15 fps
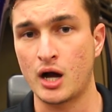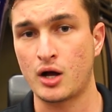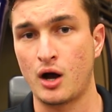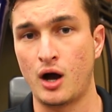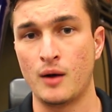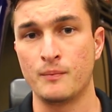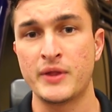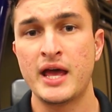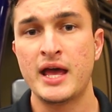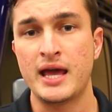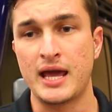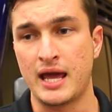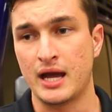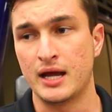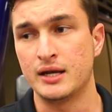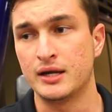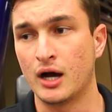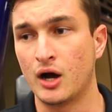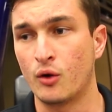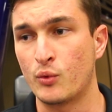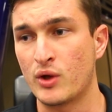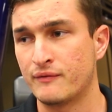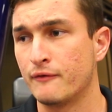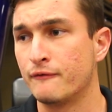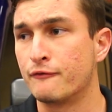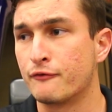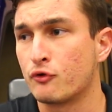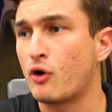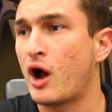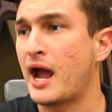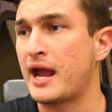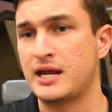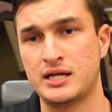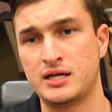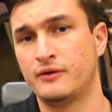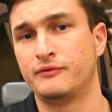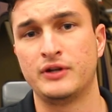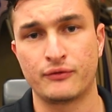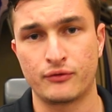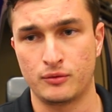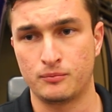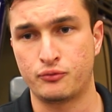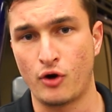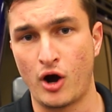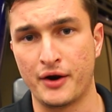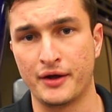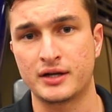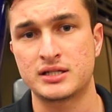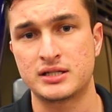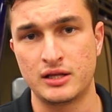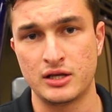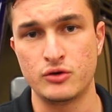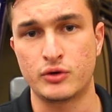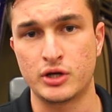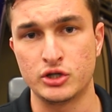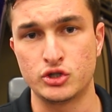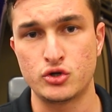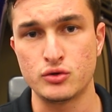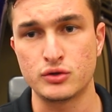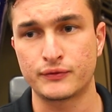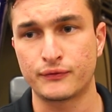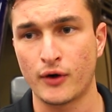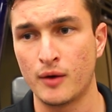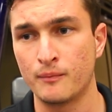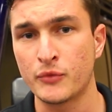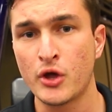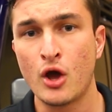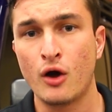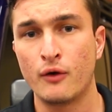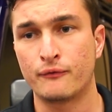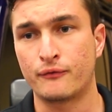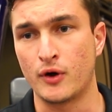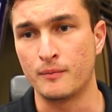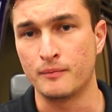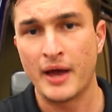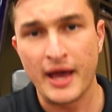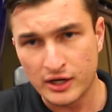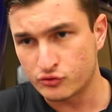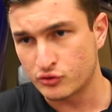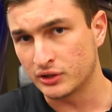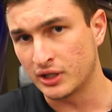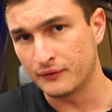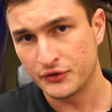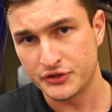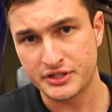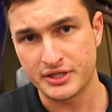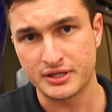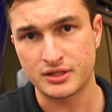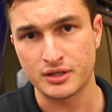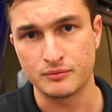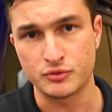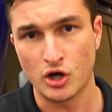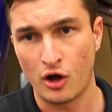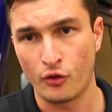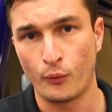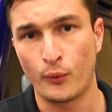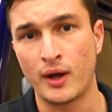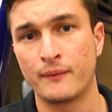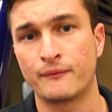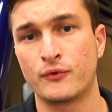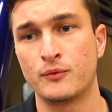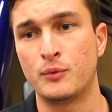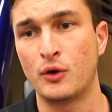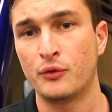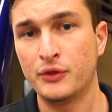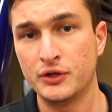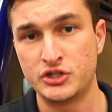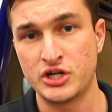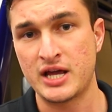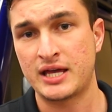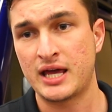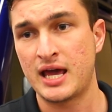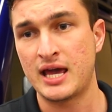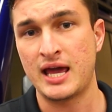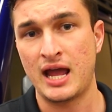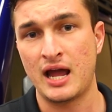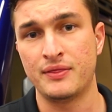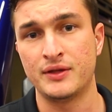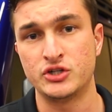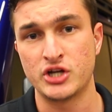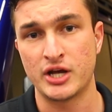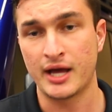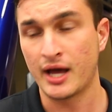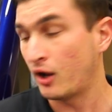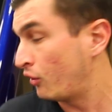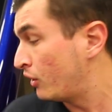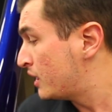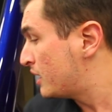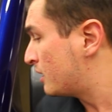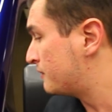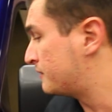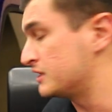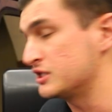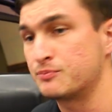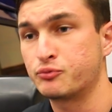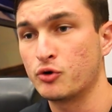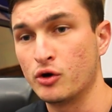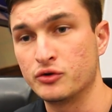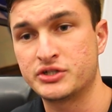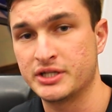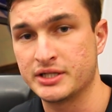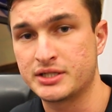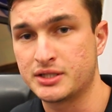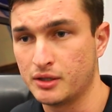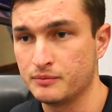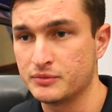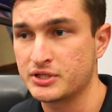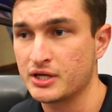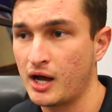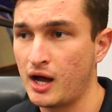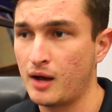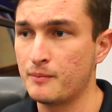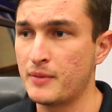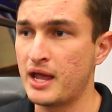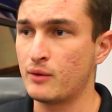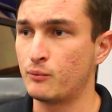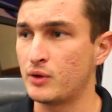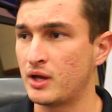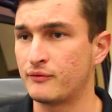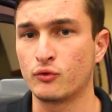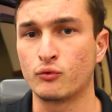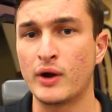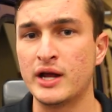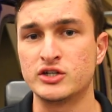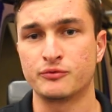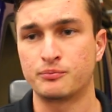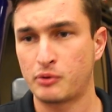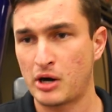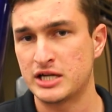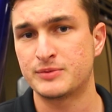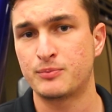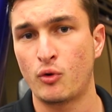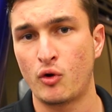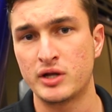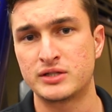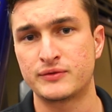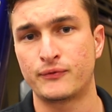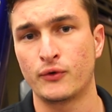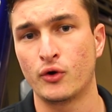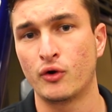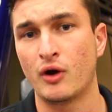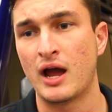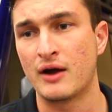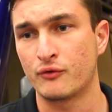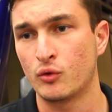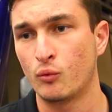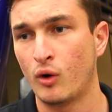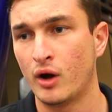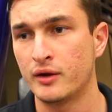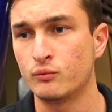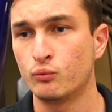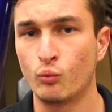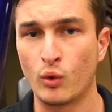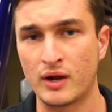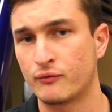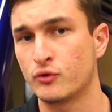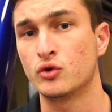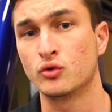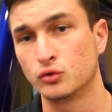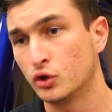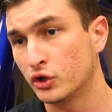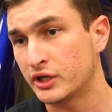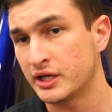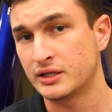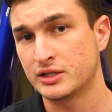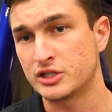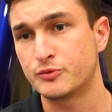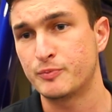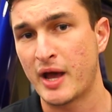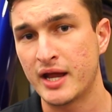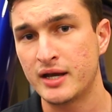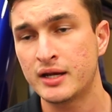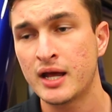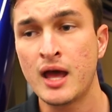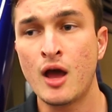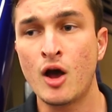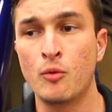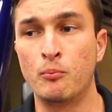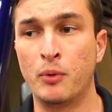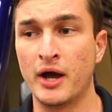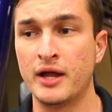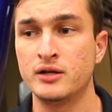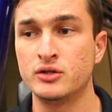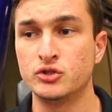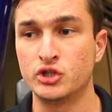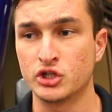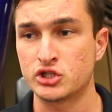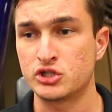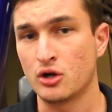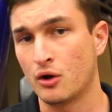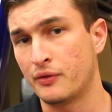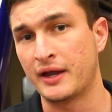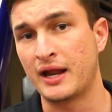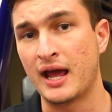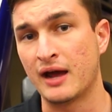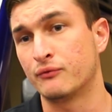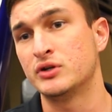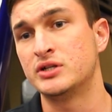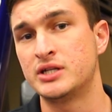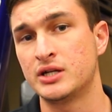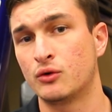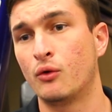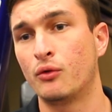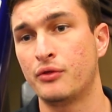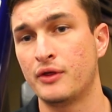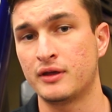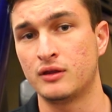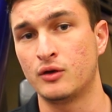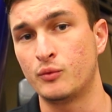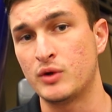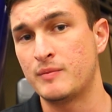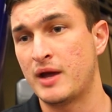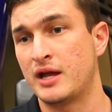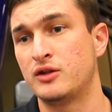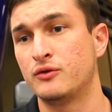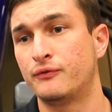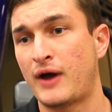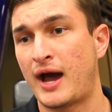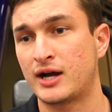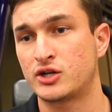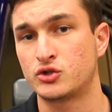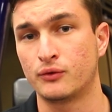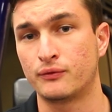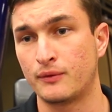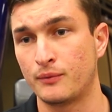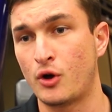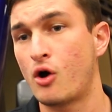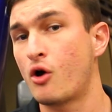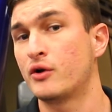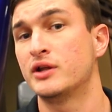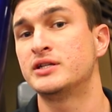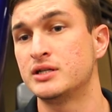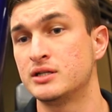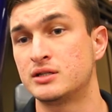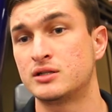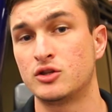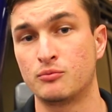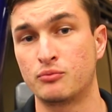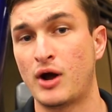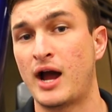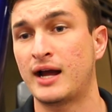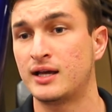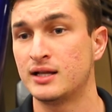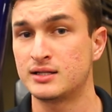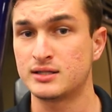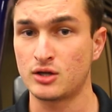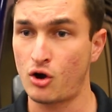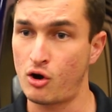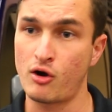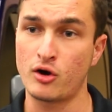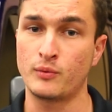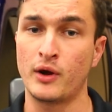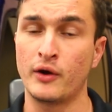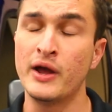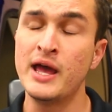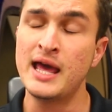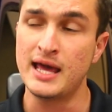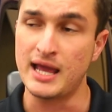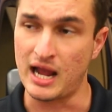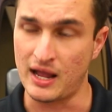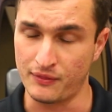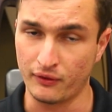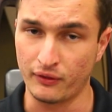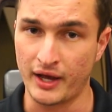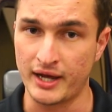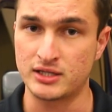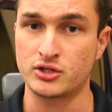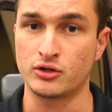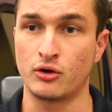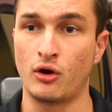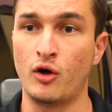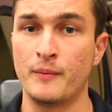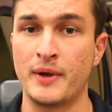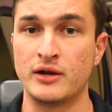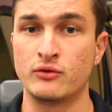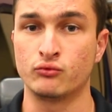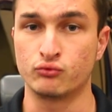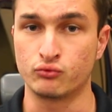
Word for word: .com. And uh, we have a variety of different products that you can choose from, from entry-level systems all the way up for both the JK and the JL these pro systems. Um, and we have a range of price points for everyone, whatever you're looking to spend. But just know that every single thing that we manufacture, from the harnesses to the brackets, the hardware, and the lights, are all made